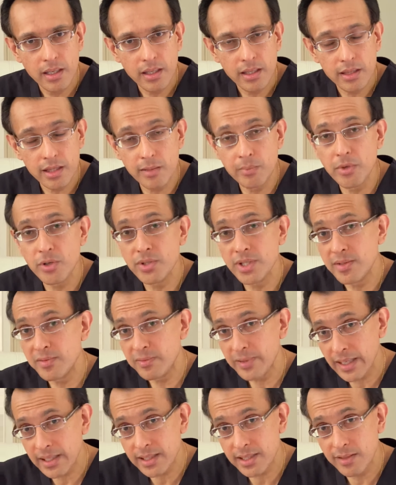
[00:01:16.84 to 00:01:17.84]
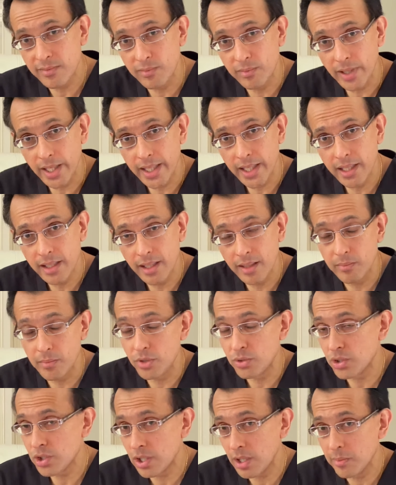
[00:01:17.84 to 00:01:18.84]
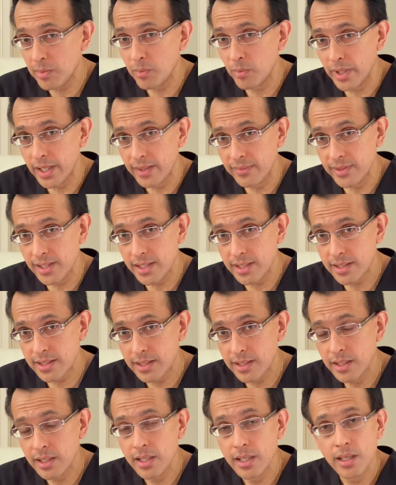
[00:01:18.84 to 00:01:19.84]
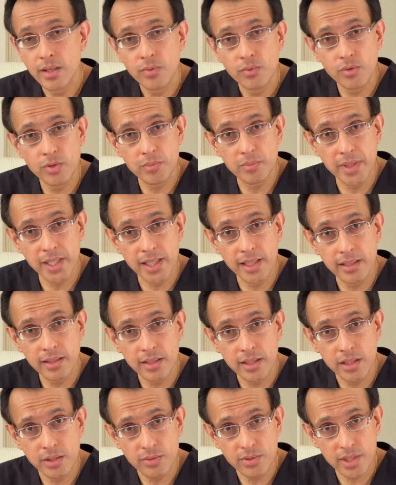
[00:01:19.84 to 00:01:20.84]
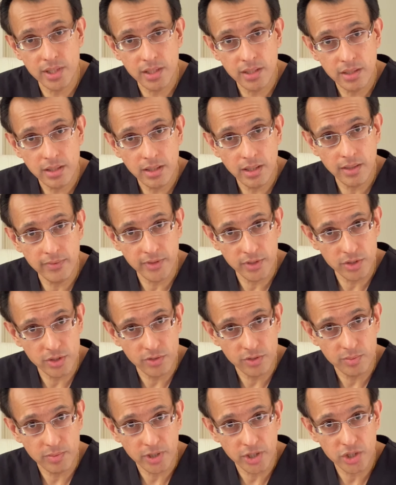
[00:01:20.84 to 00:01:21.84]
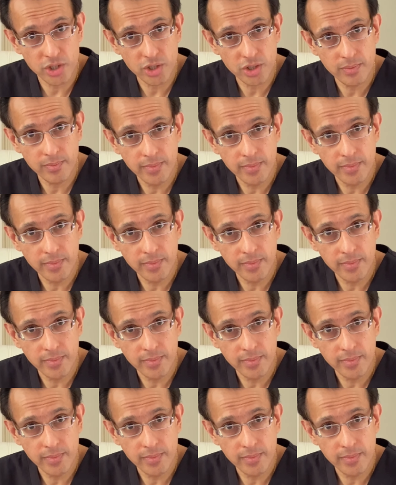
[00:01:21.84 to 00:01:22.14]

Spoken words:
The most effective way and most common way of this would be the use of your toothbrush.